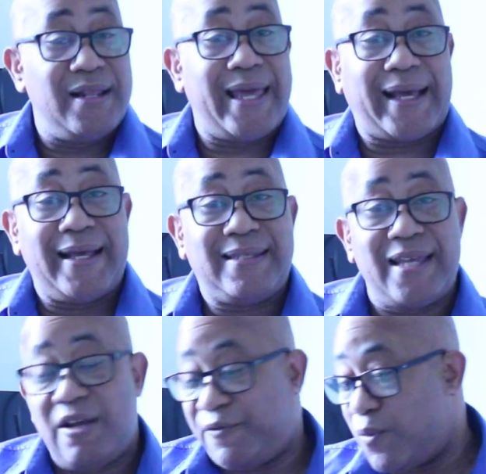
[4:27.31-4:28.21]
like I
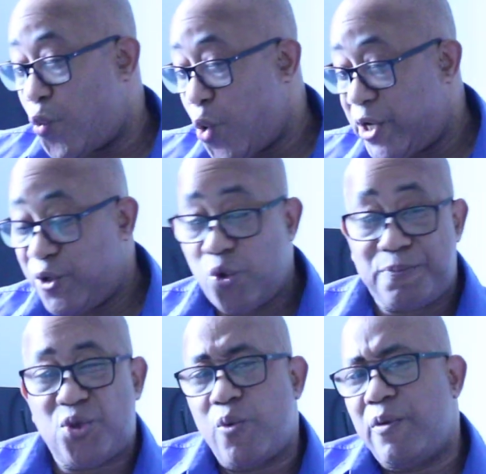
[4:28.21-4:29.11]
said, from one
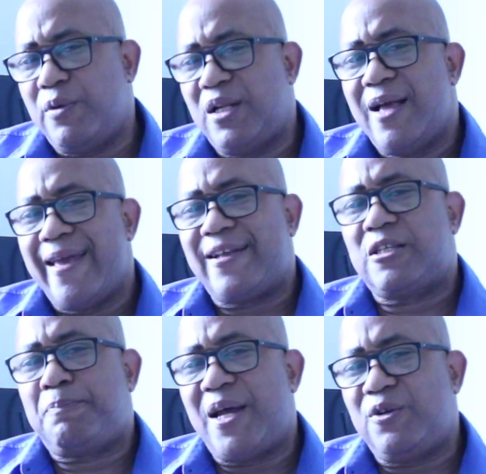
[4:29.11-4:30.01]
group, so we will
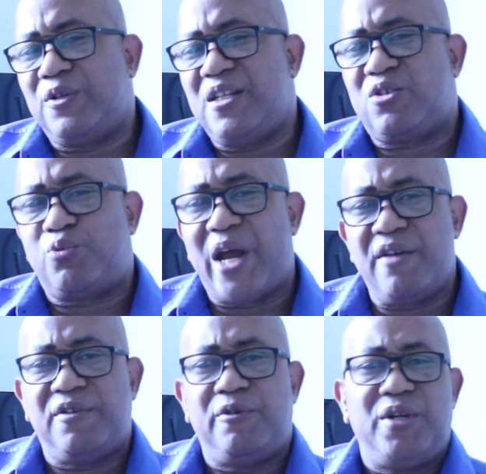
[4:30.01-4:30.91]
expand on this
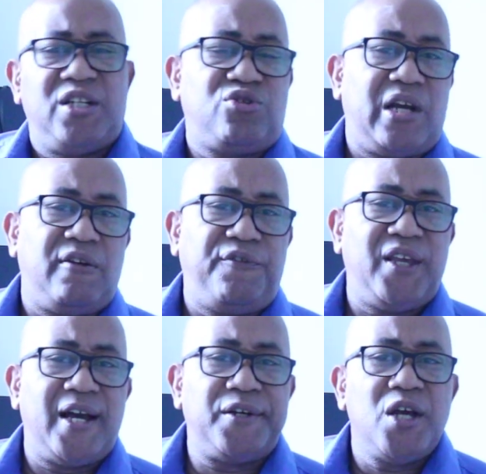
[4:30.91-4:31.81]
rivalry and try and
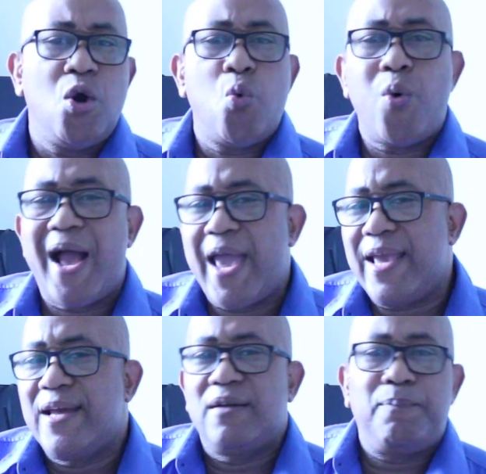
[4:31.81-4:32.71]
figure out
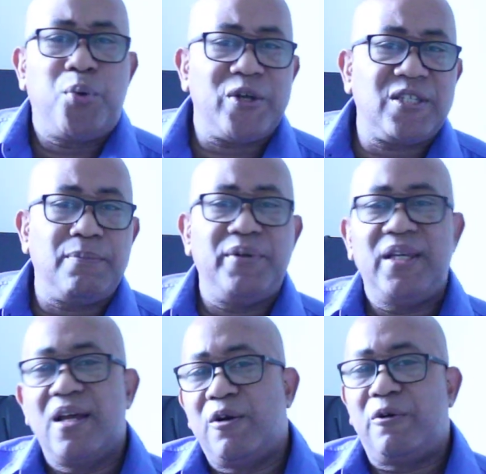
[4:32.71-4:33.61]
why
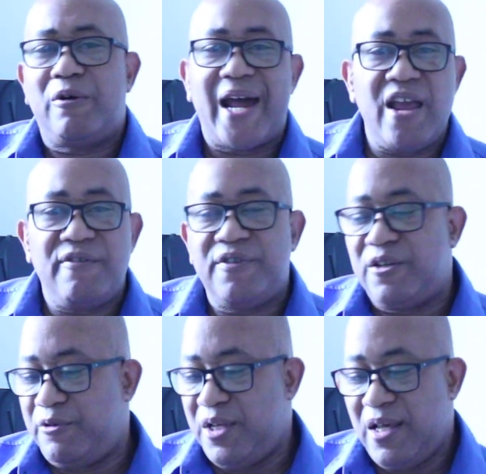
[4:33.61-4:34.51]
possibly
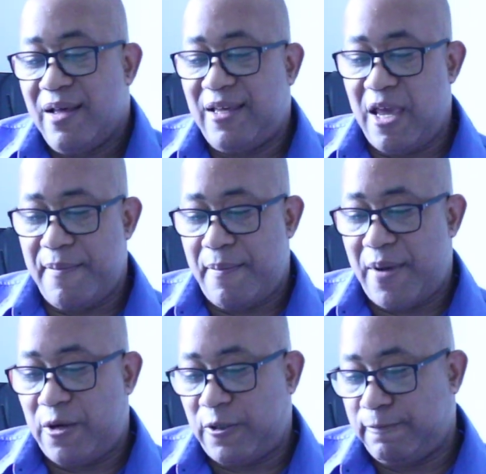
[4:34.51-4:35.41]
rivalry came
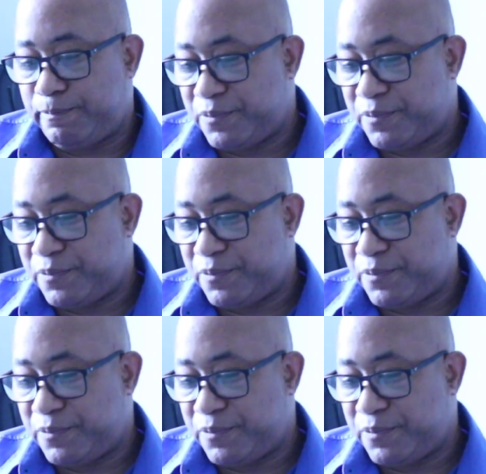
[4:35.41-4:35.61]
about.